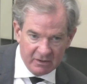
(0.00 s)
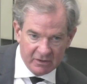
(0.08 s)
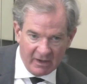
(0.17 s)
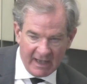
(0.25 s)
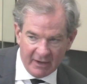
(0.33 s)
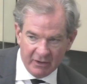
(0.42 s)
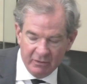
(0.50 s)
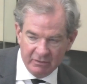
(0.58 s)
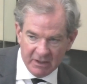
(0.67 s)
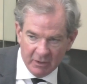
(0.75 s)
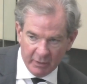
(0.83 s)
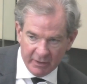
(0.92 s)
So how do you
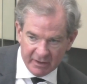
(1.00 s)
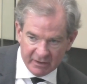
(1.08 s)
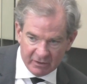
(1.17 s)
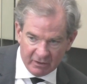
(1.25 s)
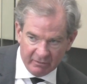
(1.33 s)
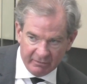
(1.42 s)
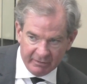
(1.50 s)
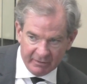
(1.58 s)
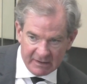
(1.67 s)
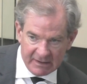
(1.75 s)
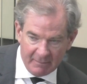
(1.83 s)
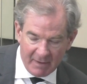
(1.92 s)
deal with this sort of
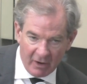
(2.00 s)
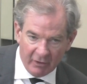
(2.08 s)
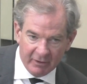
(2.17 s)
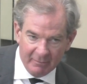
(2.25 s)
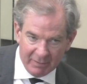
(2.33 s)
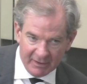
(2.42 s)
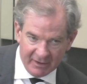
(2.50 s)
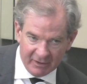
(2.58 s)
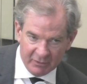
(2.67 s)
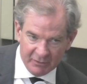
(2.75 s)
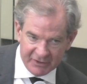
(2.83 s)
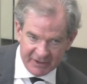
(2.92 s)
American
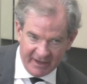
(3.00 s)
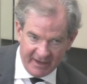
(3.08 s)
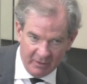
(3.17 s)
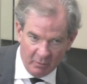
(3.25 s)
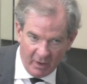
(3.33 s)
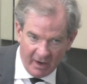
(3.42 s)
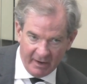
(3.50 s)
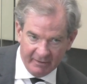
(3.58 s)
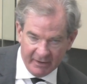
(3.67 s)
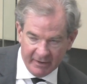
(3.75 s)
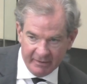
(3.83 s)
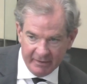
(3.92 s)
political scene where
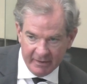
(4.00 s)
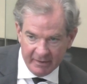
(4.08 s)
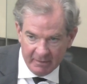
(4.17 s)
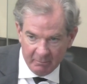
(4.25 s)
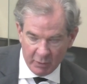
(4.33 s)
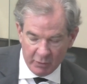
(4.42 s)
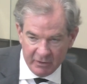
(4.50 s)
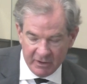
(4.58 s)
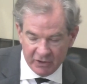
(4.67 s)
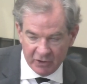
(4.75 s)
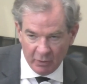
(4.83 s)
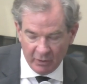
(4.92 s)
the Putin is
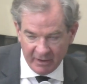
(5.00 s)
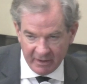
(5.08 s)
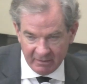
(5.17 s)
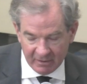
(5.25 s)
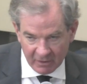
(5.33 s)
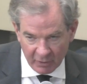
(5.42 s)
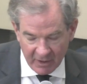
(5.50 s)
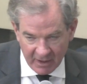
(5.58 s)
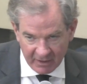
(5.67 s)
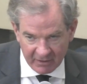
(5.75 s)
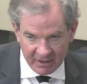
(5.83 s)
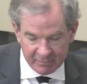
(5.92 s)
surely looking
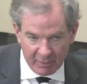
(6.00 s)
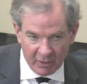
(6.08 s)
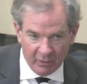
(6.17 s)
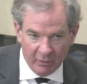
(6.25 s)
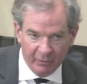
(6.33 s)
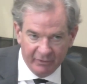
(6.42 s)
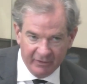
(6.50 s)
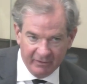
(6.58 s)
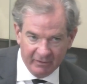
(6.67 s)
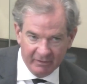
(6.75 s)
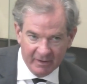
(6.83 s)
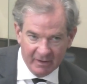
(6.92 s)
at these polls
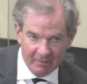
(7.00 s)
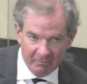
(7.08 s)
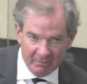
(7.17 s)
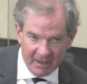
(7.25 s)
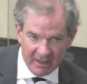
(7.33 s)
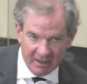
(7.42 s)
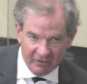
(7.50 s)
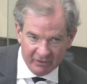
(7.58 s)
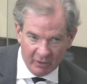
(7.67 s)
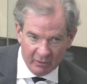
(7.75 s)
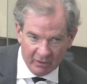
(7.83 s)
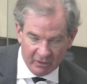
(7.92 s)
and making his
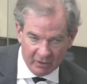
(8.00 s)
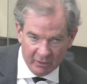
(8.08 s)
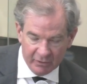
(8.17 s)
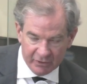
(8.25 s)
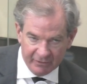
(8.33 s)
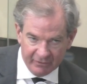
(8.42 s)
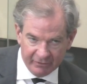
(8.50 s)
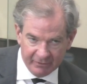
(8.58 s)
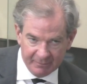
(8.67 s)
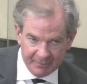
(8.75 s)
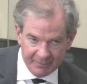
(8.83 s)
own conclusions?